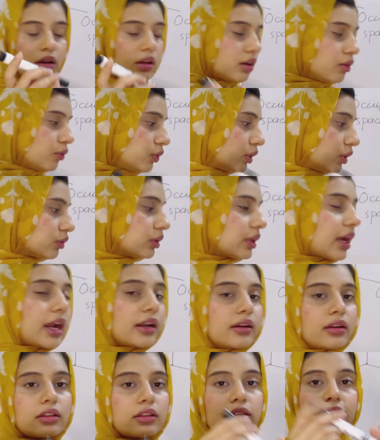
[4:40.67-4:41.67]
We know that
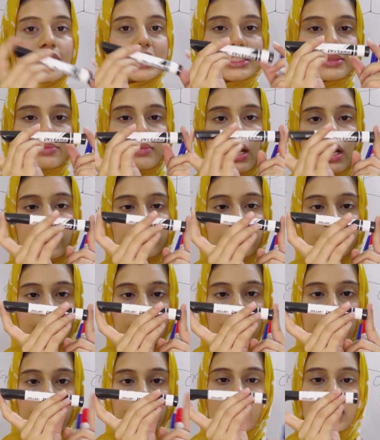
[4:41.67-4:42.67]
this
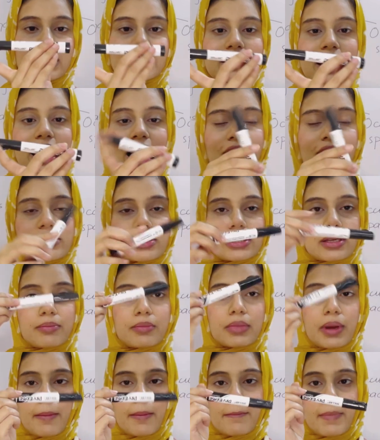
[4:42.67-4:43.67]
marker must have
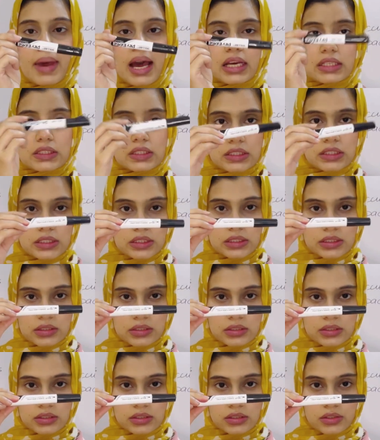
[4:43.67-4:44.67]
some mass,
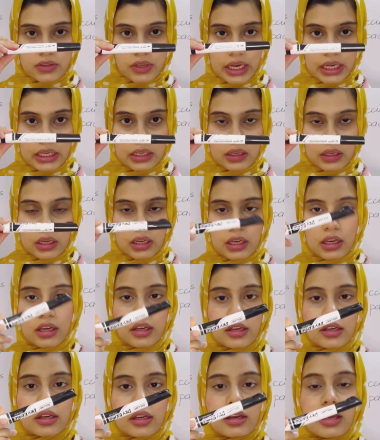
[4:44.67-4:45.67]
right?
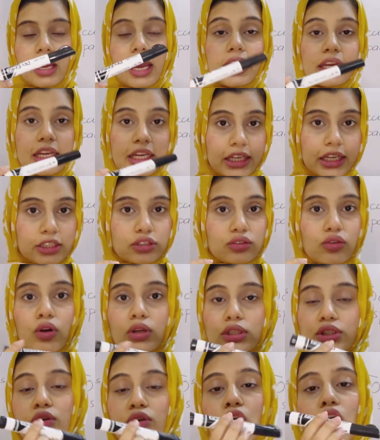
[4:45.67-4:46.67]
And it is
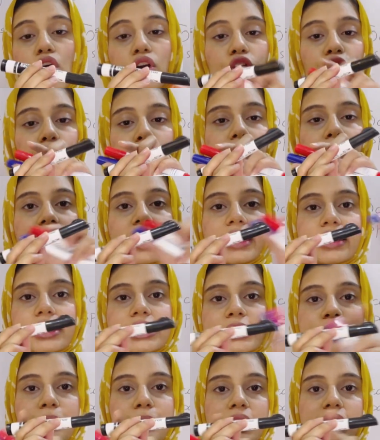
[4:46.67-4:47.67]
also occupying this
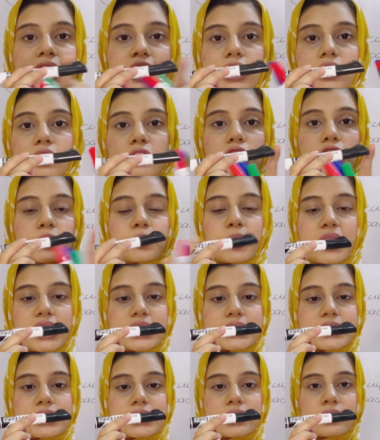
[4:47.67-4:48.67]
particular
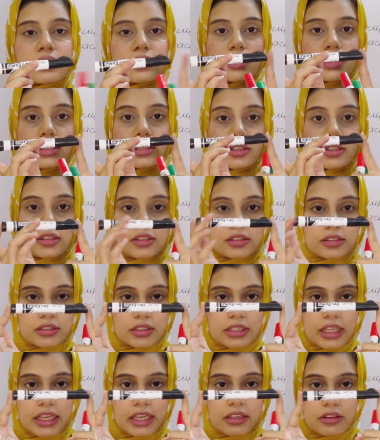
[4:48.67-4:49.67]
space. The
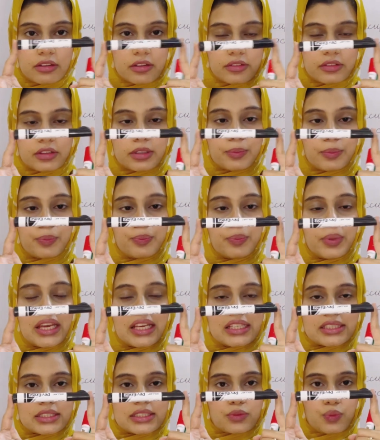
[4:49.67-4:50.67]

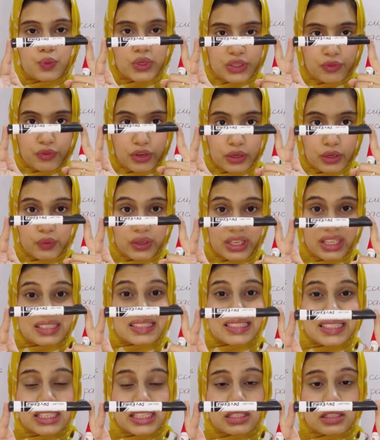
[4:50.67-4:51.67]
place where we can
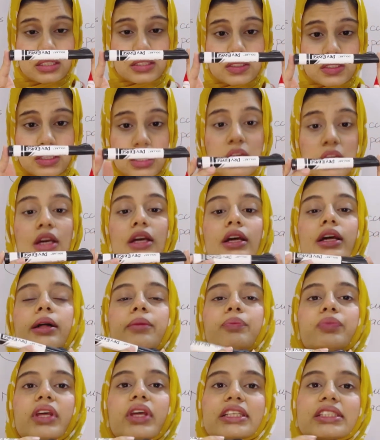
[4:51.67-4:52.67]
see this
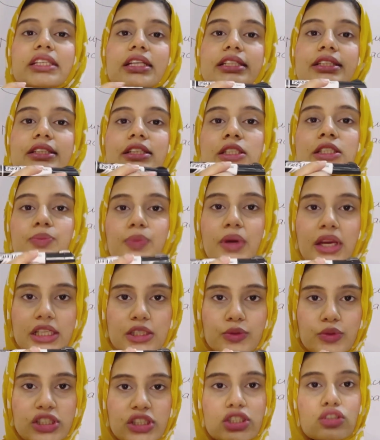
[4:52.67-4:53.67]
is the space
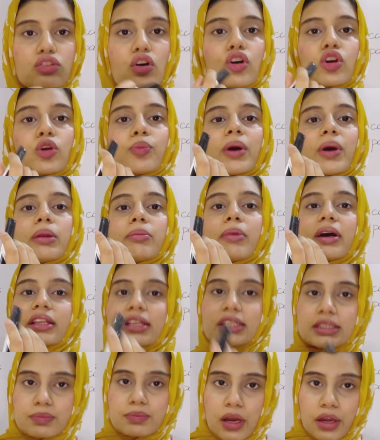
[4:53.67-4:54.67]
which is occupied by
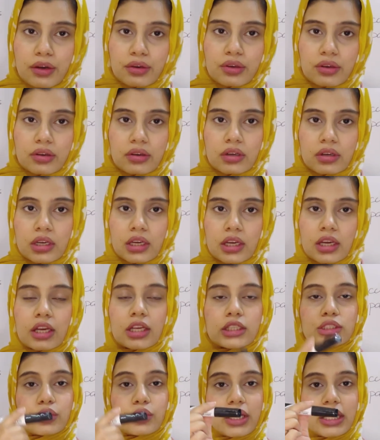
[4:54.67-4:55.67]
this marker.
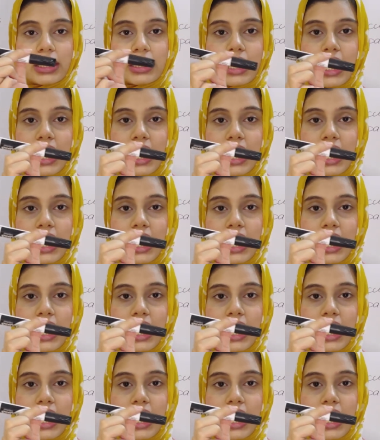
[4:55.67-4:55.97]
So it